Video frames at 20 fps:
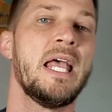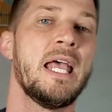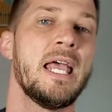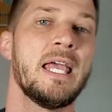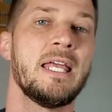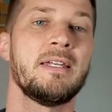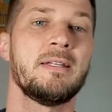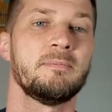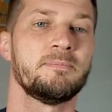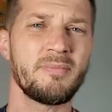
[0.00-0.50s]

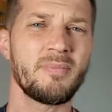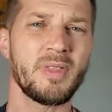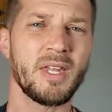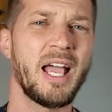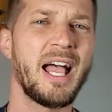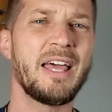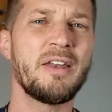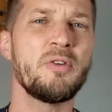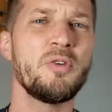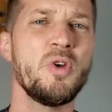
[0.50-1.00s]
And
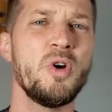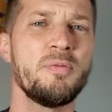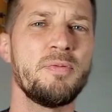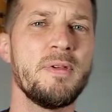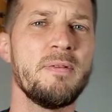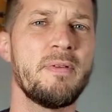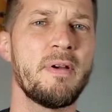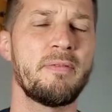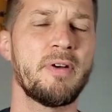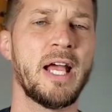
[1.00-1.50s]
I don't know if
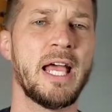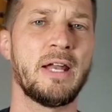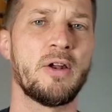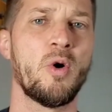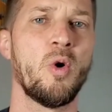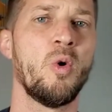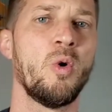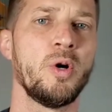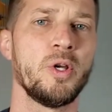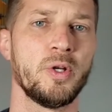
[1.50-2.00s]
you've ever had
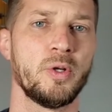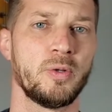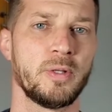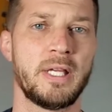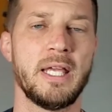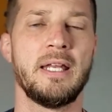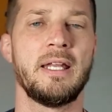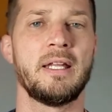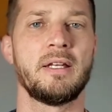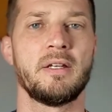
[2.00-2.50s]
oil
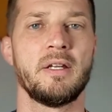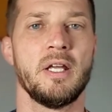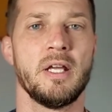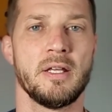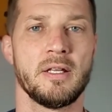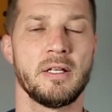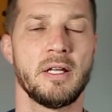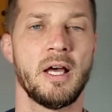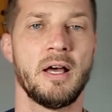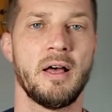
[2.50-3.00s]
get in
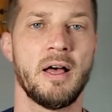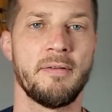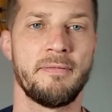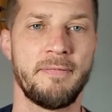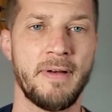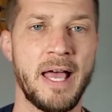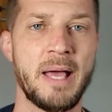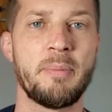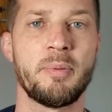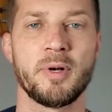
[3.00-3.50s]
a
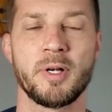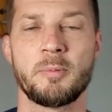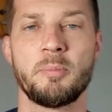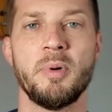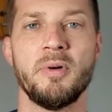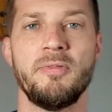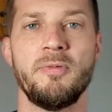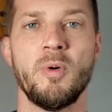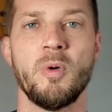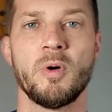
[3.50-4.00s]
fabric
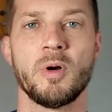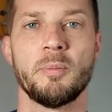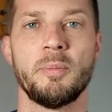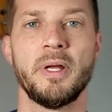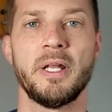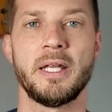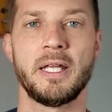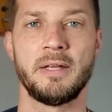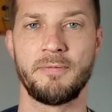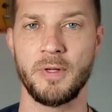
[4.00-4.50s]
before,
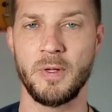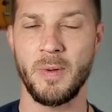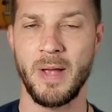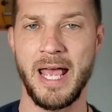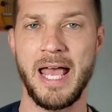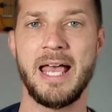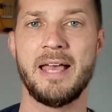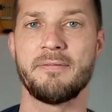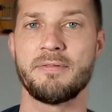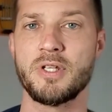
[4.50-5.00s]
but if you
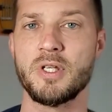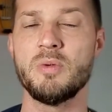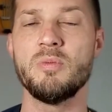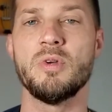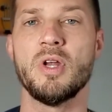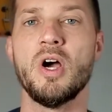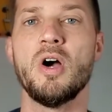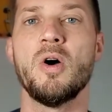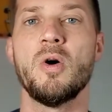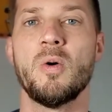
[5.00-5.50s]
have, you
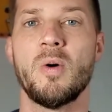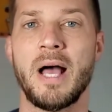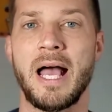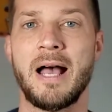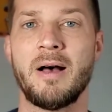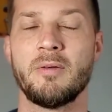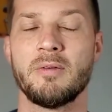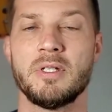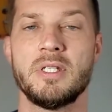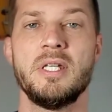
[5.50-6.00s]
know
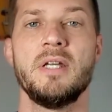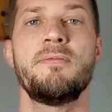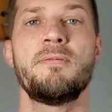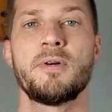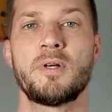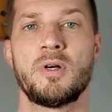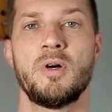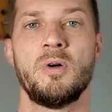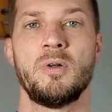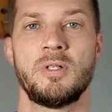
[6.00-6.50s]
how
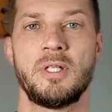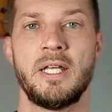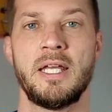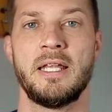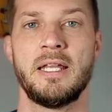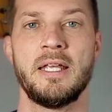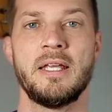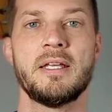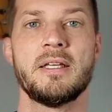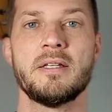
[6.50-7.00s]
difficult
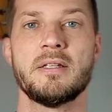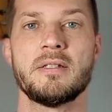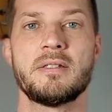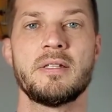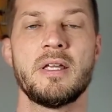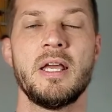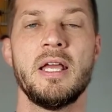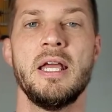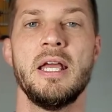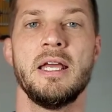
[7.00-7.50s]
it is
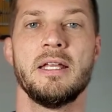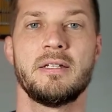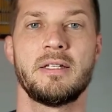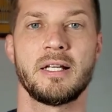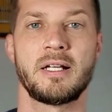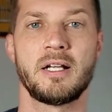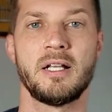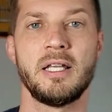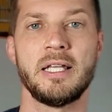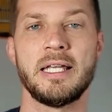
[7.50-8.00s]
to
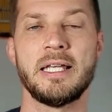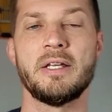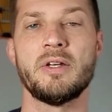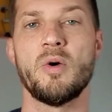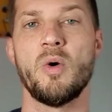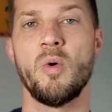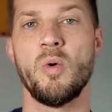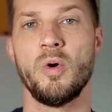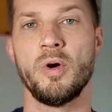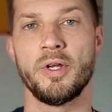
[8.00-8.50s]
clean
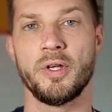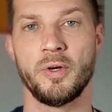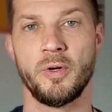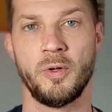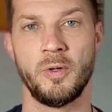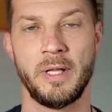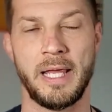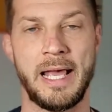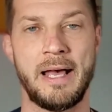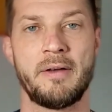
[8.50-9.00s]

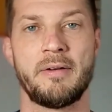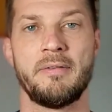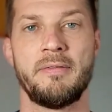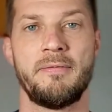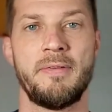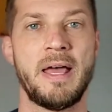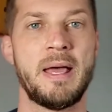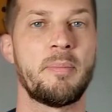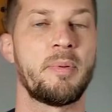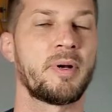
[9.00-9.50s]
oil out of
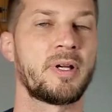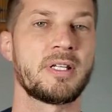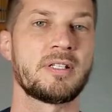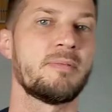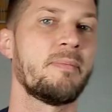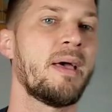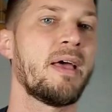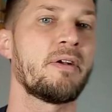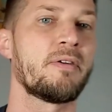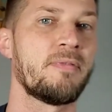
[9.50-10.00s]
fabric. As a
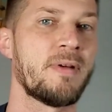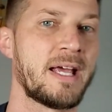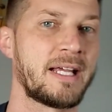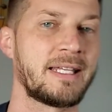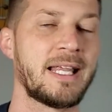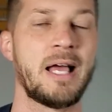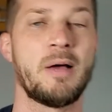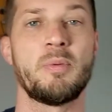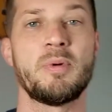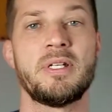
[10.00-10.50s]
matter of fact,
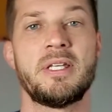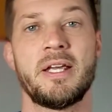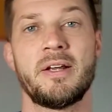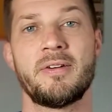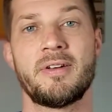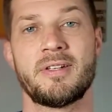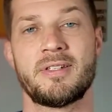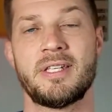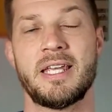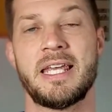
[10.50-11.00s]
I would dare
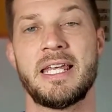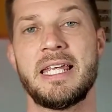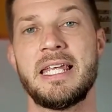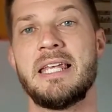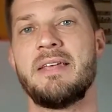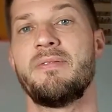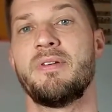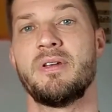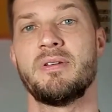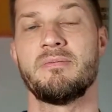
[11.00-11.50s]
to say
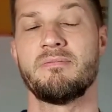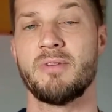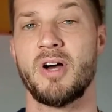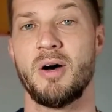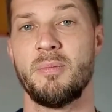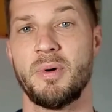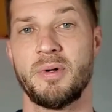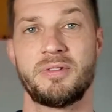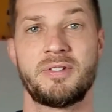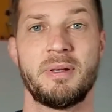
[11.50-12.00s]
even
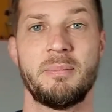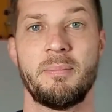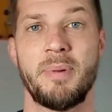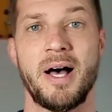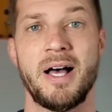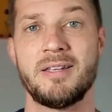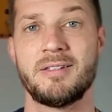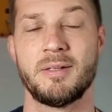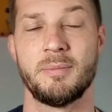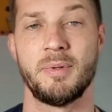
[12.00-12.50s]
almost
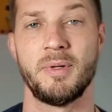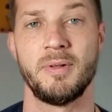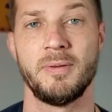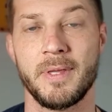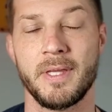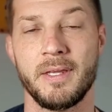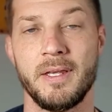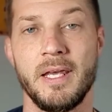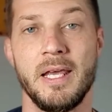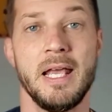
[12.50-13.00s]
impossible.
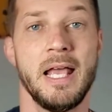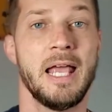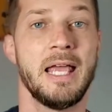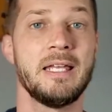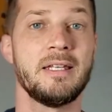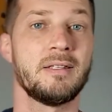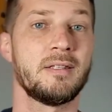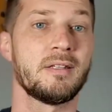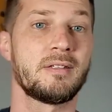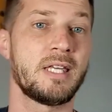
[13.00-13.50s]

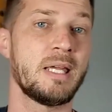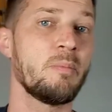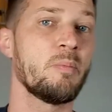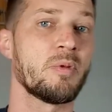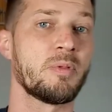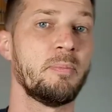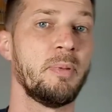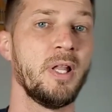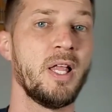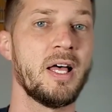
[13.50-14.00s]
And the same
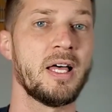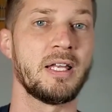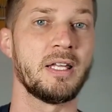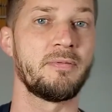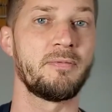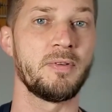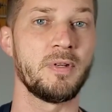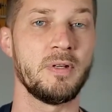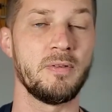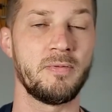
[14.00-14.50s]
with blood.
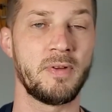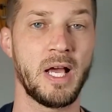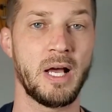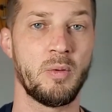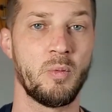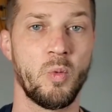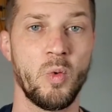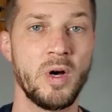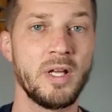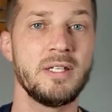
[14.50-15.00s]
If you've got
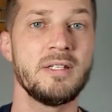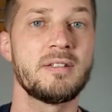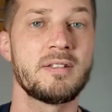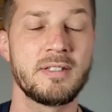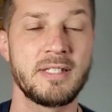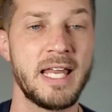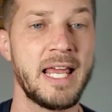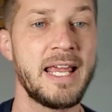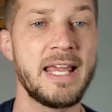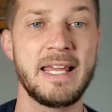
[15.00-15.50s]
one
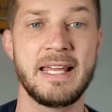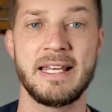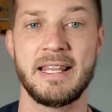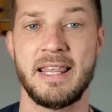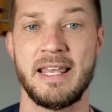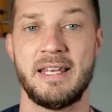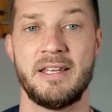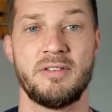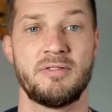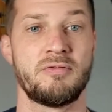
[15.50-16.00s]
stain
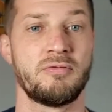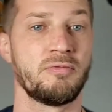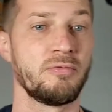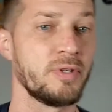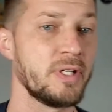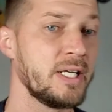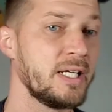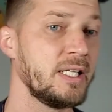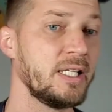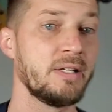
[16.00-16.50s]
that is
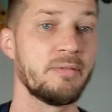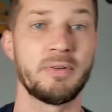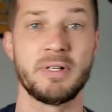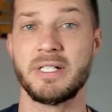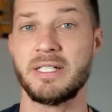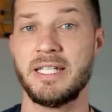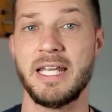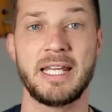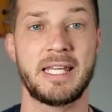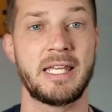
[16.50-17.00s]
really
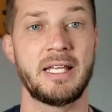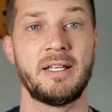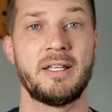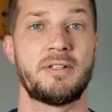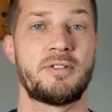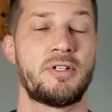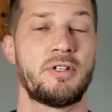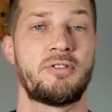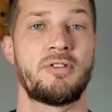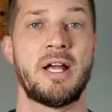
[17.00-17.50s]
ridiculous
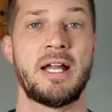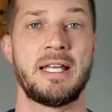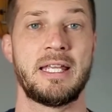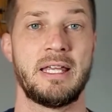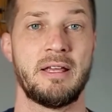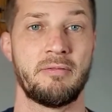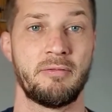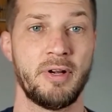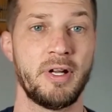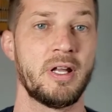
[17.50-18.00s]
to try to
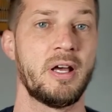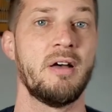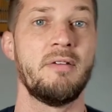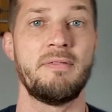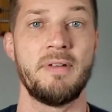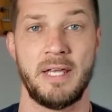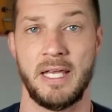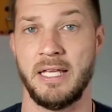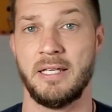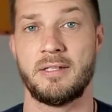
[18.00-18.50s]
get rid
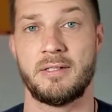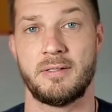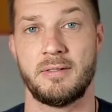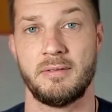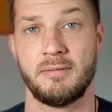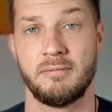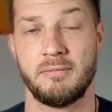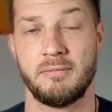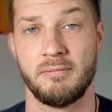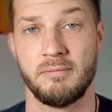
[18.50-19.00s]
of, it's
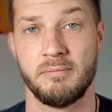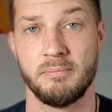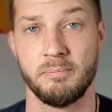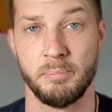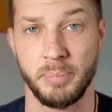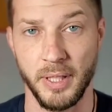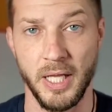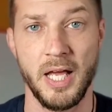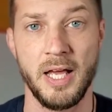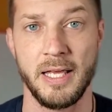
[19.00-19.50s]

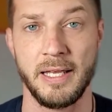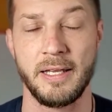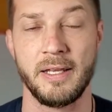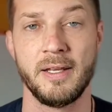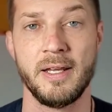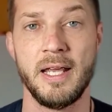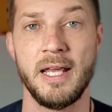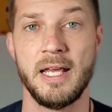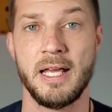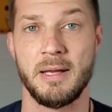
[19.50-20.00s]
blood.
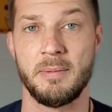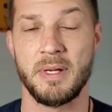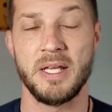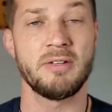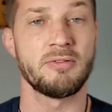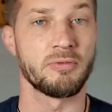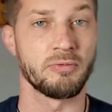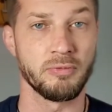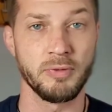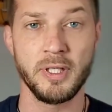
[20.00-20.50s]
I mean,
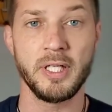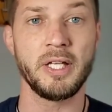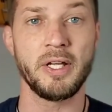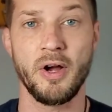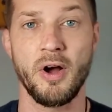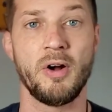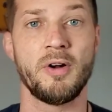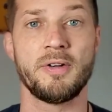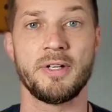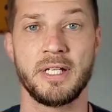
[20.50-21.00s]
it's really
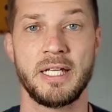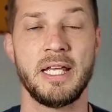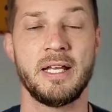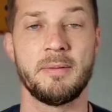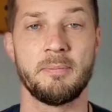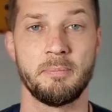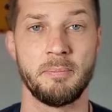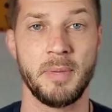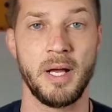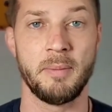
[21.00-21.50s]
hard to get
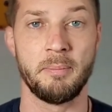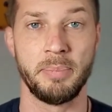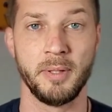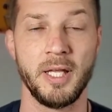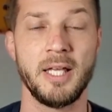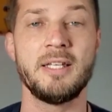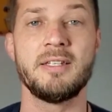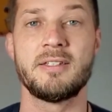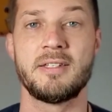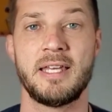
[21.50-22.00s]
a
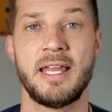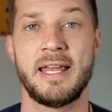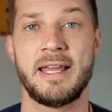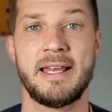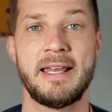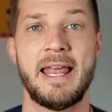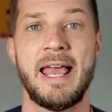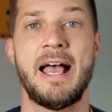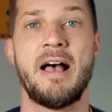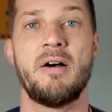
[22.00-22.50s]
blood
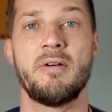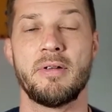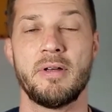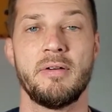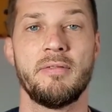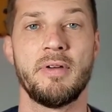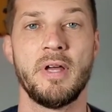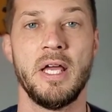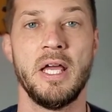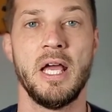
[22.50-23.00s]
stain out
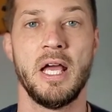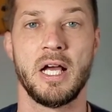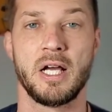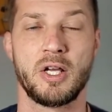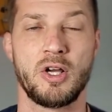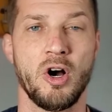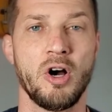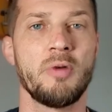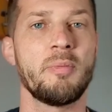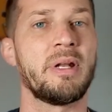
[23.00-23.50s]
of a
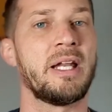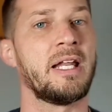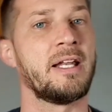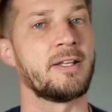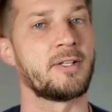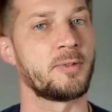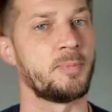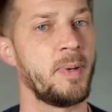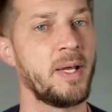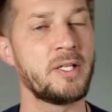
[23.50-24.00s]
garment, and
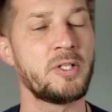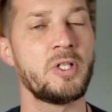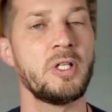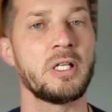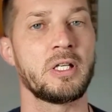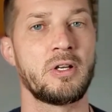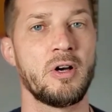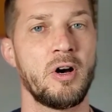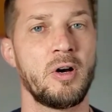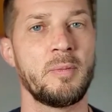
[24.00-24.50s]
especially
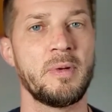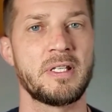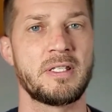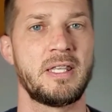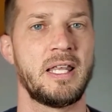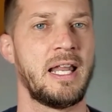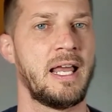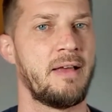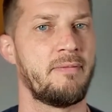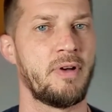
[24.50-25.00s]
garments
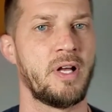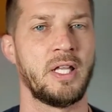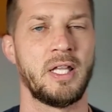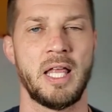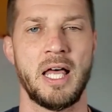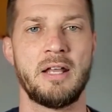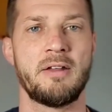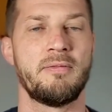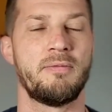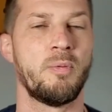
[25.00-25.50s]
that have a
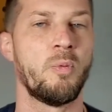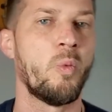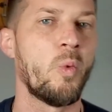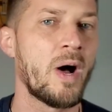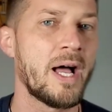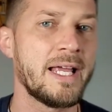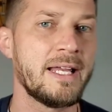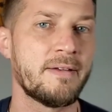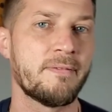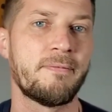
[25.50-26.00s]
lot of
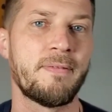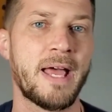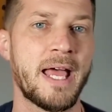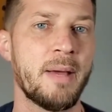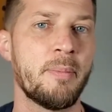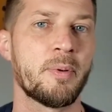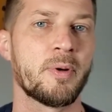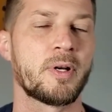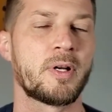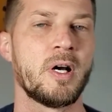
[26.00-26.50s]
white
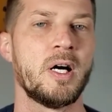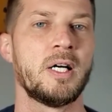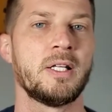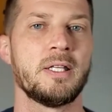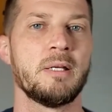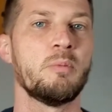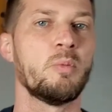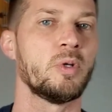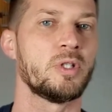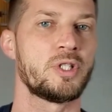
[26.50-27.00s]
fabric on
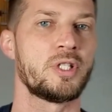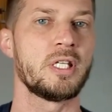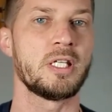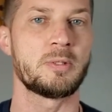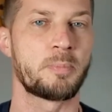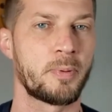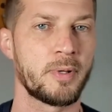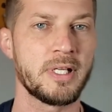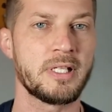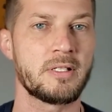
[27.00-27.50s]
them, which these
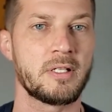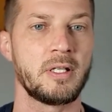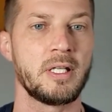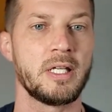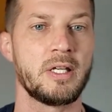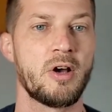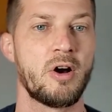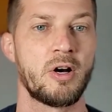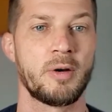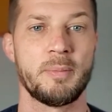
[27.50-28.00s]
priestly
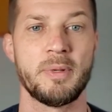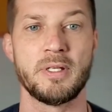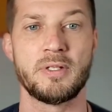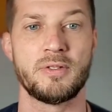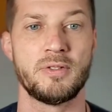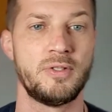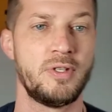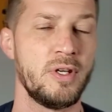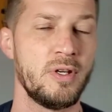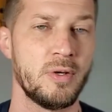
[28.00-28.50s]
garments
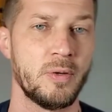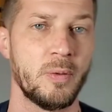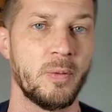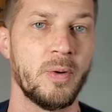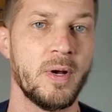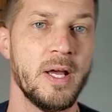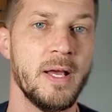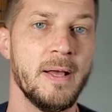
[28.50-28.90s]
do.